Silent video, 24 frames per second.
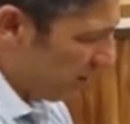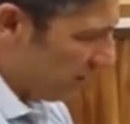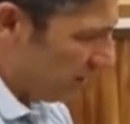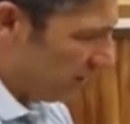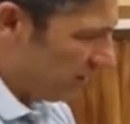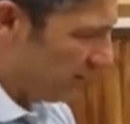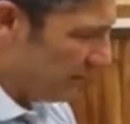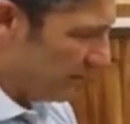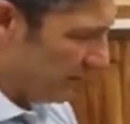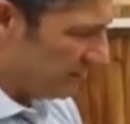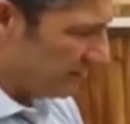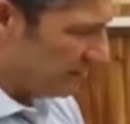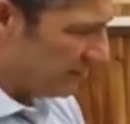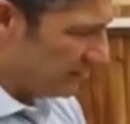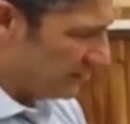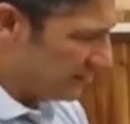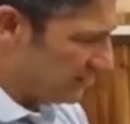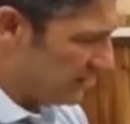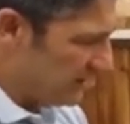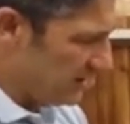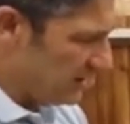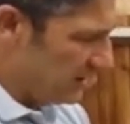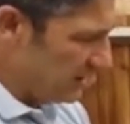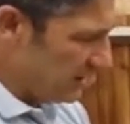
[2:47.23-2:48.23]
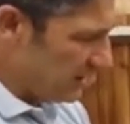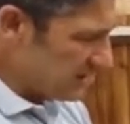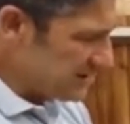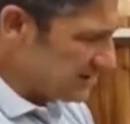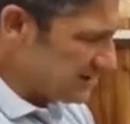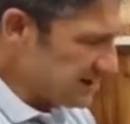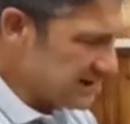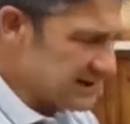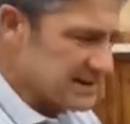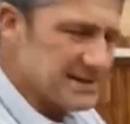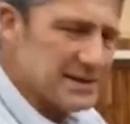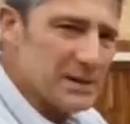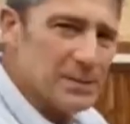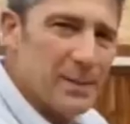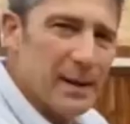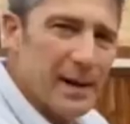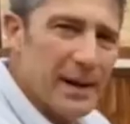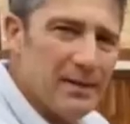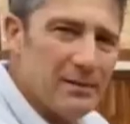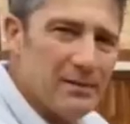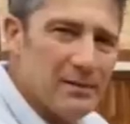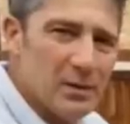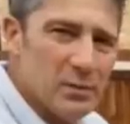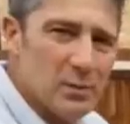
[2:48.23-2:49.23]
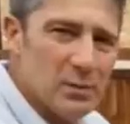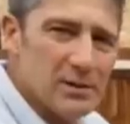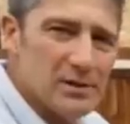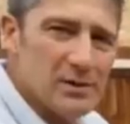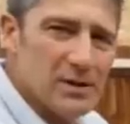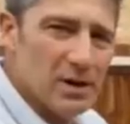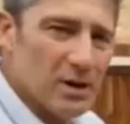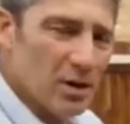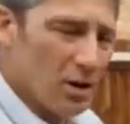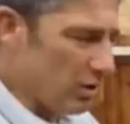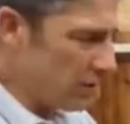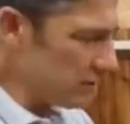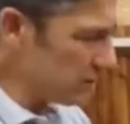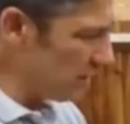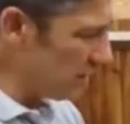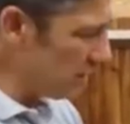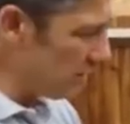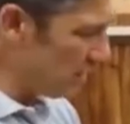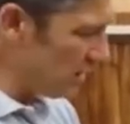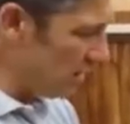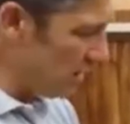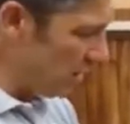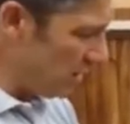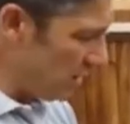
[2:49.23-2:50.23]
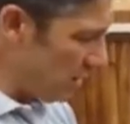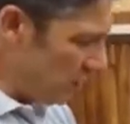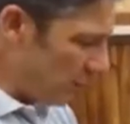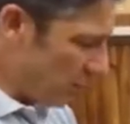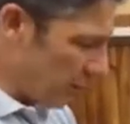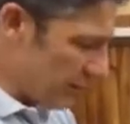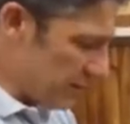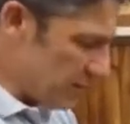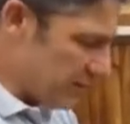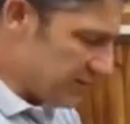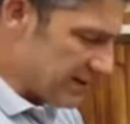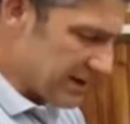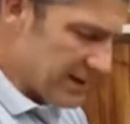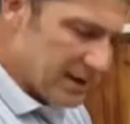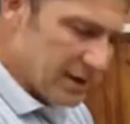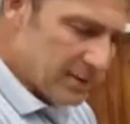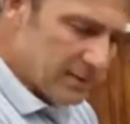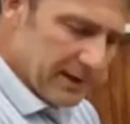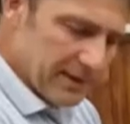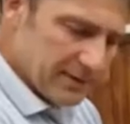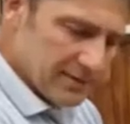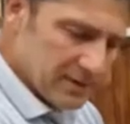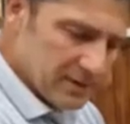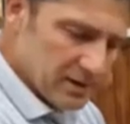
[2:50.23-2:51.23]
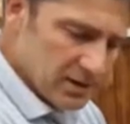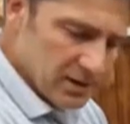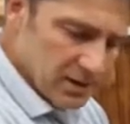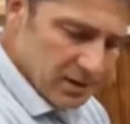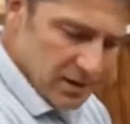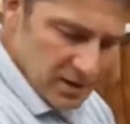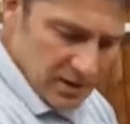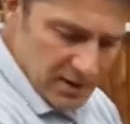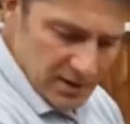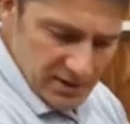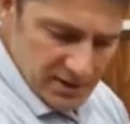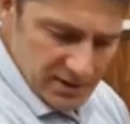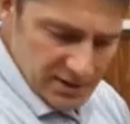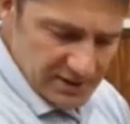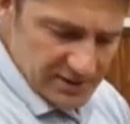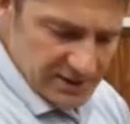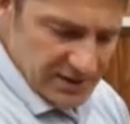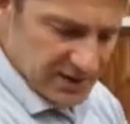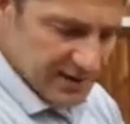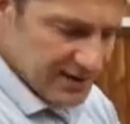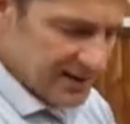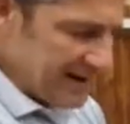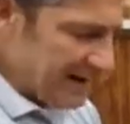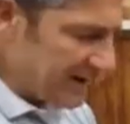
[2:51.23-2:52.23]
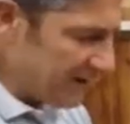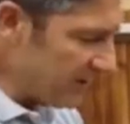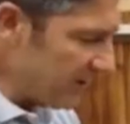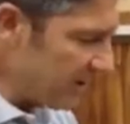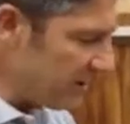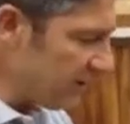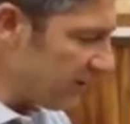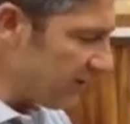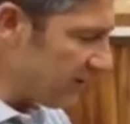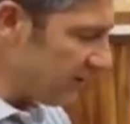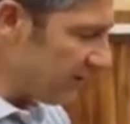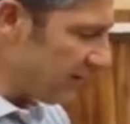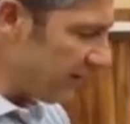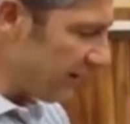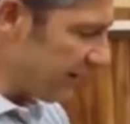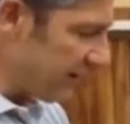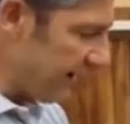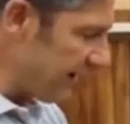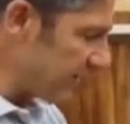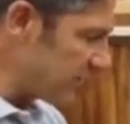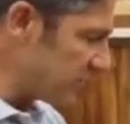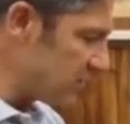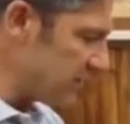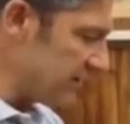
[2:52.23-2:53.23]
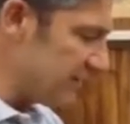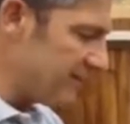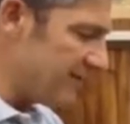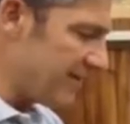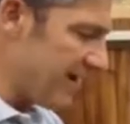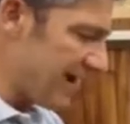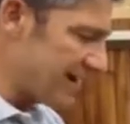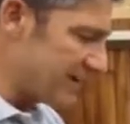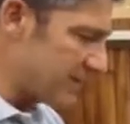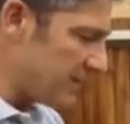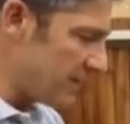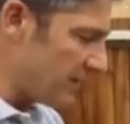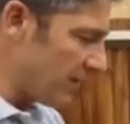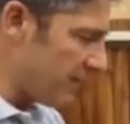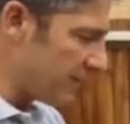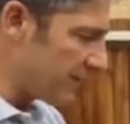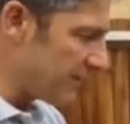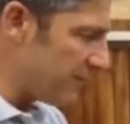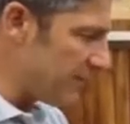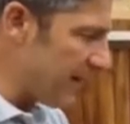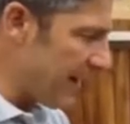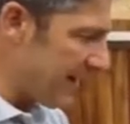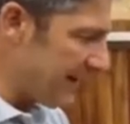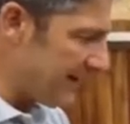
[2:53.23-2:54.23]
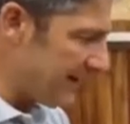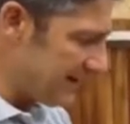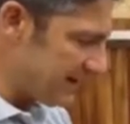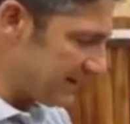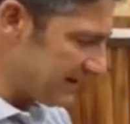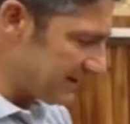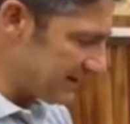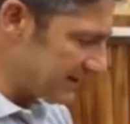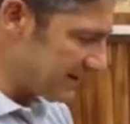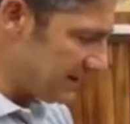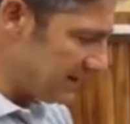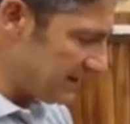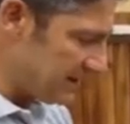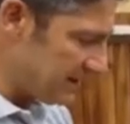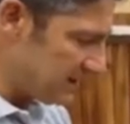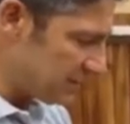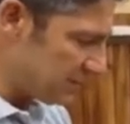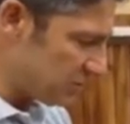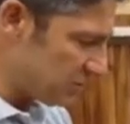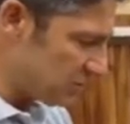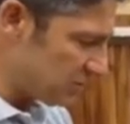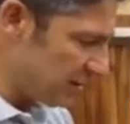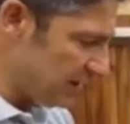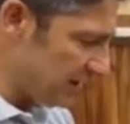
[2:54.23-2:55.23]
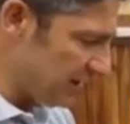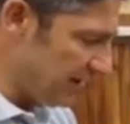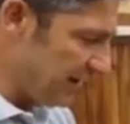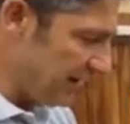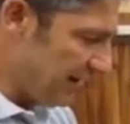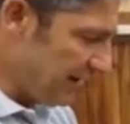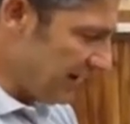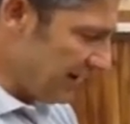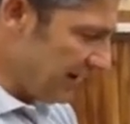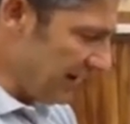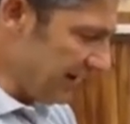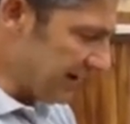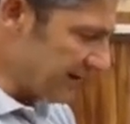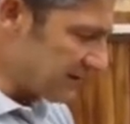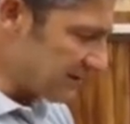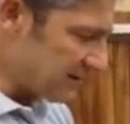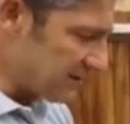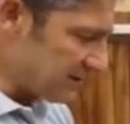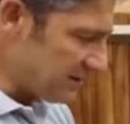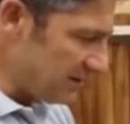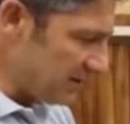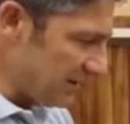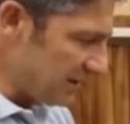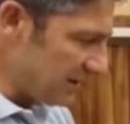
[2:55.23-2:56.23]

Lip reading: on, about 50, 60 pound. It wasn't a lot, and when you think about the significant financial investment I've made in this machine, it's